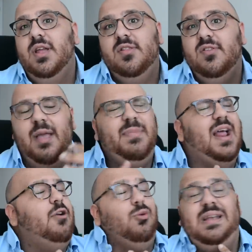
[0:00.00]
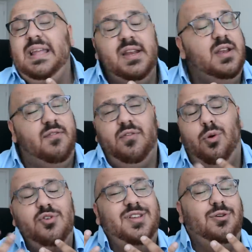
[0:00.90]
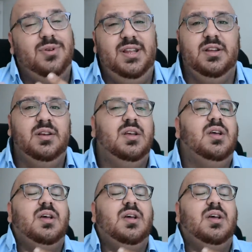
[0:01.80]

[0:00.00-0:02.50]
It's, I mean, I don't need it. Of course I don't need it,